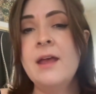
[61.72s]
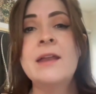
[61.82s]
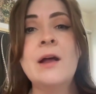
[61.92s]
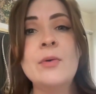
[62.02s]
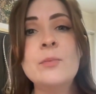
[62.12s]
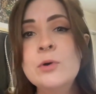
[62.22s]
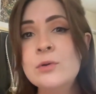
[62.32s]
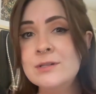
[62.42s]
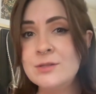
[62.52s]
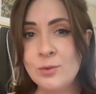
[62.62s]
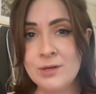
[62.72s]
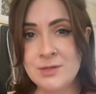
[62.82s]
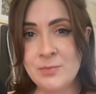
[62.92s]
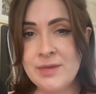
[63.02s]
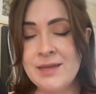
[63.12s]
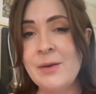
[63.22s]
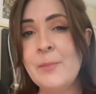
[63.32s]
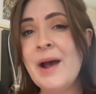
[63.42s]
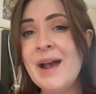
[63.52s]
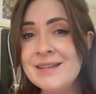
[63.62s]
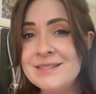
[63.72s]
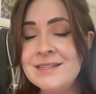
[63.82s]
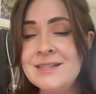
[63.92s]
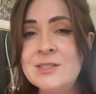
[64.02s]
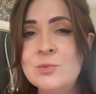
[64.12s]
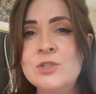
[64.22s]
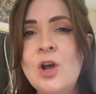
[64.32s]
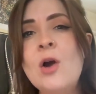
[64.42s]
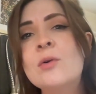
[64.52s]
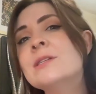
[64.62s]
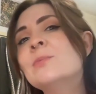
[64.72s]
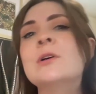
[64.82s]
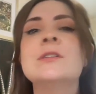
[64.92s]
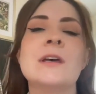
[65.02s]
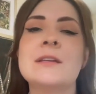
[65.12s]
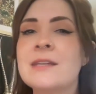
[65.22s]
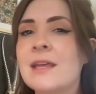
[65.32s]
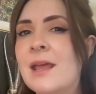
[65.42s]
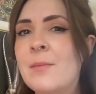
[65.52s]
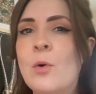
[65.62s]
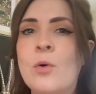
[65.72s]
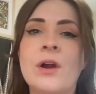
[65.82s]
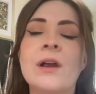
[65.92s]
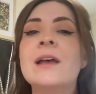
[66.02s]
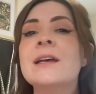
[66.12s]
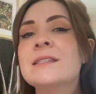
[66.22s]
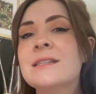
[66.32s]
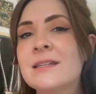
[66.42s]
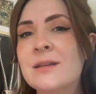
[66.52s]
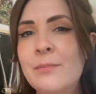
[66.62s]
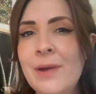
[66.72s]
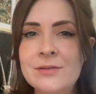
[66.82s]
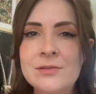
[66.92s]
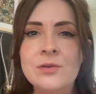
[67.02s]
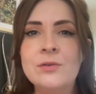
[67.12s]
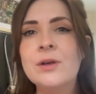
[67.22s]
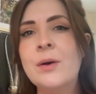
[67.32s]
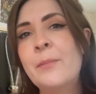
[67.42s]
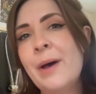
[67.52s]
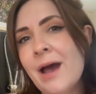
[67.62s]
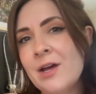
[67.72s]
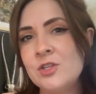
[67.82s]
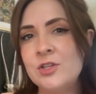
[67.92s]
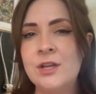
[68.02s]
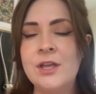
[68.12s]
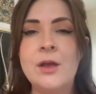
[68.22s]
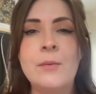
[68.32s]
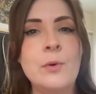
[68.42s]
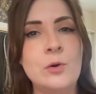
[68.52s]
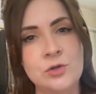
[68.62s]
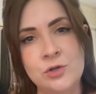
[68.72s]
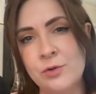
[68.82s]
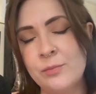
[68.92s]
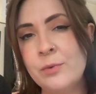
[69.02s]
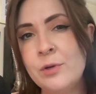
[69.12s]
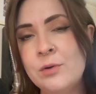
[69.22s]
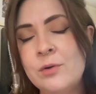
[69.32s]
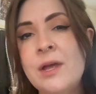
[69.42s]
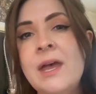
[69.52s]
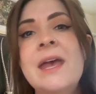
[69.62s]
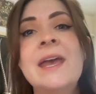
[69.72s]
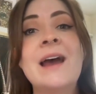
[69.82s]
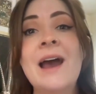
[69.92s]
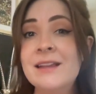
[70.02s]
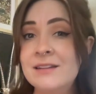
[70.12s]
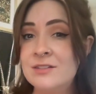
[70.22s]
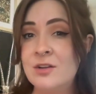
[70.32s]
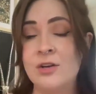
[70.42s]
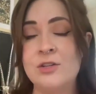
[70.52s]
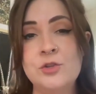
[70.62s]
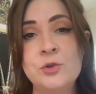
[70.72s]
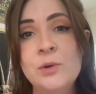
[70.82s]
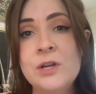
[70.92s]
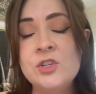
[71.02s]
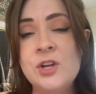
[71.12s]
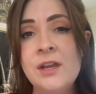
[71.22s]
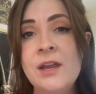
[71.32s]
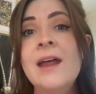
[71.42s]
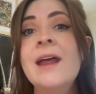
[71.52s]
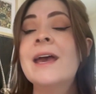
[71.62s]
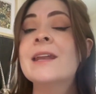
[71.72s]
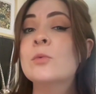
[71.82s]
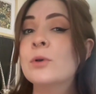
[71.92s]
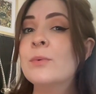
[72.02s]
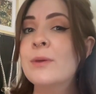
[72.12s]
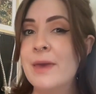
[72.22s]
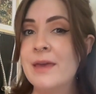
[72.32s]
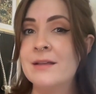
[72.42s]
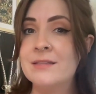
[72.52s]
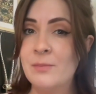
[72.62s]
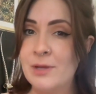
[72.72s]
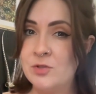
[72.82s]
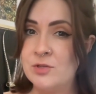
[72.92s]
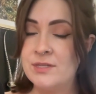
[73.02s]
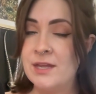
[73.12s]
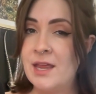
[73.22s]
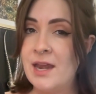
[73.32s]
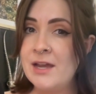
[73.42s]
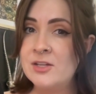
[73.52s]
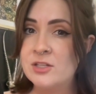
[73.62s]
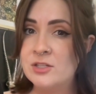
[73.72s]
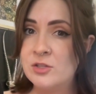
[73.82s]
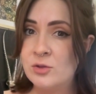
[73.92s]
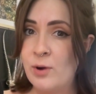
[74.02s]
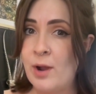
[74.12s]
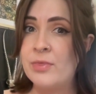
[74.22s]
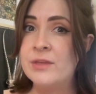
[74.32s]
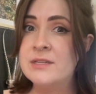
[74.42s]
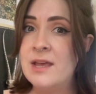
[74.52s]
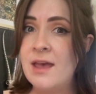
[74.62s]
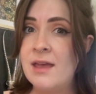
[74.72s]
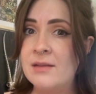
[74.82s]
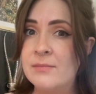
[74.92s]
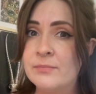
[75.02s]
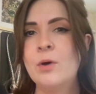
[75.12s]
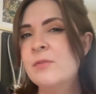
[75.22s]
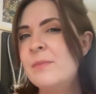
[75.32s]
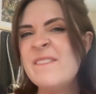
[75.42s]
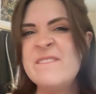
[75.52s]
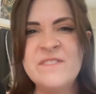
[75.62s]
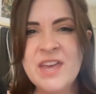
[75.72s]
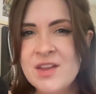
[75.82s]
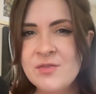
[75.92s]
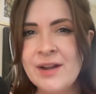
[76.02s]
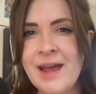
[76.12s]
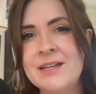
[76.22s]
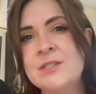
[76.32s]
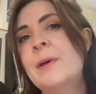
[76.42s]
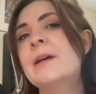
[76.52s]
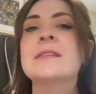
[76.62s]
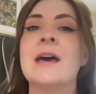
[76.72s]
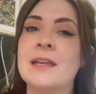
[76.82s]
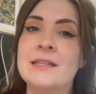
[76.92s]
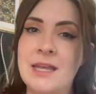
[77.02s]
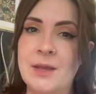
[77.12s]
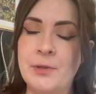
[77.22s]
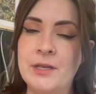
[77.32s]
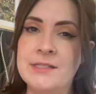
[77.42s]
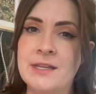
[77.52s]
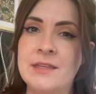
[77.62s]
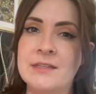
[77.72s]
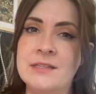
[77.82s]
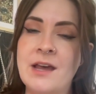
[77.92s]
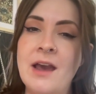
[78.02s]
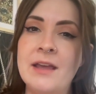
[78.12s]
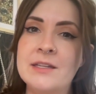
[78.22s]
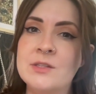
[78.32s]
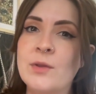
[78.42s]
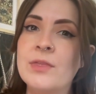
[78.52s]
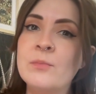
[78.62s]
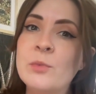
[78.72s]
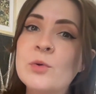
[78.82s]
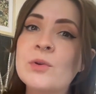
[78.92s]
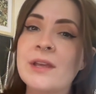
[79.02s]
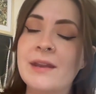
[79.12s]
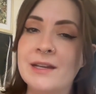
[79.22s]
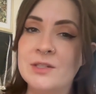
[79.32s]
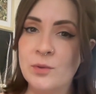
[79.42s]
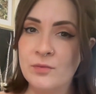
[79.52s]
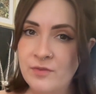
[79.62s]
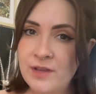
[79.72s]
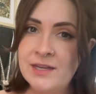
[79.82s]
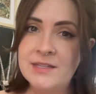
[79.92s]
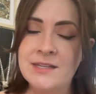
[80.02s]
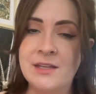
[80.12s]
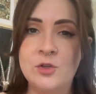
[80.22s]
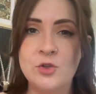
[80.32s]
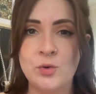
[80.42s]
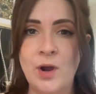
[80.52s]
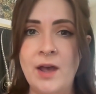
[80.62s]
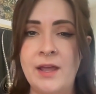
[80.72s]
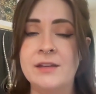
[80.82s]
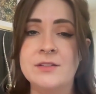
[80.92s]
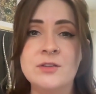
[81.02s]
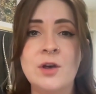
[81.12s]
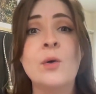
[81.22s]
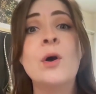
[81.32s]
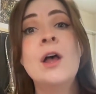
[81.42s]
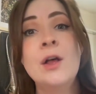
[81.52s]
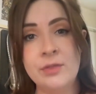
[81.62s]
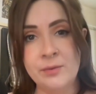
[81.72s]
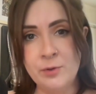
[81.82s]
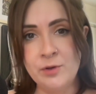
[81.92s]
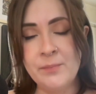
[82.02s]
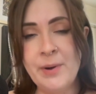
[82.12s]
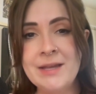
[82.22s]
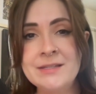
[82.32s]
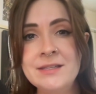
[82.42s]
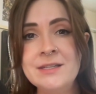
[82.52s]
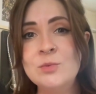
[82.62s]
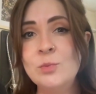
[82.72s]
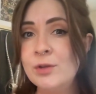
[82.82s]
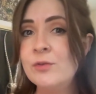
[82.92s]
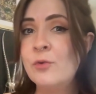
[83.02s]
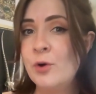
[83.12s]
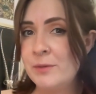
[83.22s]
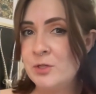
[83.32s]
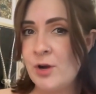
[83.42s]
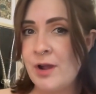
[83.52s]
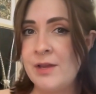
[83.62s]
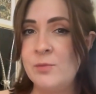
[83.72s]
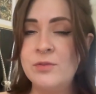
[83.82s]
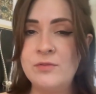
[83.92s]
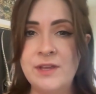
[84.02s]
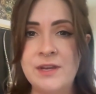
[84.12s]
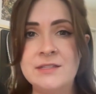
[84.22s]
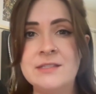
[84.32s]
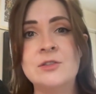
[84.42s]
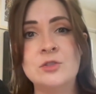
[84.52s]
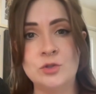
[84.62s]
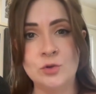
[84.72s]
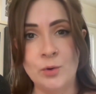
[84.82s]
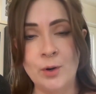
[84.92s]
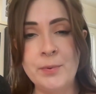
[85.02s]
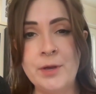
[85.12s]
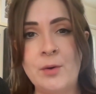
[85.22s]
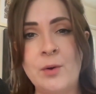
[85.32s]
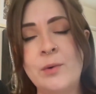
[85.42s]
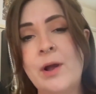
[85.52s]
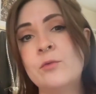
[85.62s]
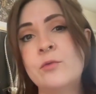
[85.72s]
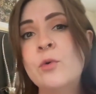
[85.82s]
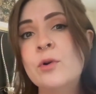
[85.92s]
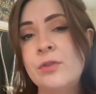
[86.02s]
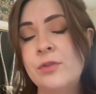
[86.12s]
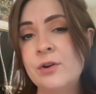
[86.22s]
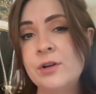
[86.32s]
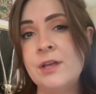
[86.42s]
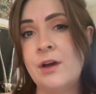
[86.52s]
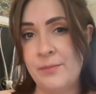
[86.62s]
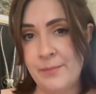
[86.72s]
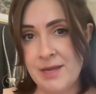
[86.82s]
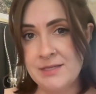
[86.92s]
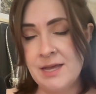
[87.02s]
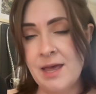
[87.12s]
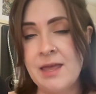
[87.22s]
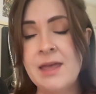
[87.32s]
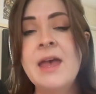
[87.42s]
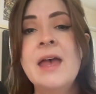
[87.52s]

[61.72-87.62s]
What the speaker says: Now, the moon is going to be in Pisces, which always puts us in a more sentimental, compassionate, emotional mood. It heightens our intuition, and it will be making some interesting connections throughout the day. One of my favorite aspects that can take place in the sky is when the moon connects with Venus in a trine. So, the moon in Pisces will form a trine with Venus in Scorpio around 4:30 on Monday.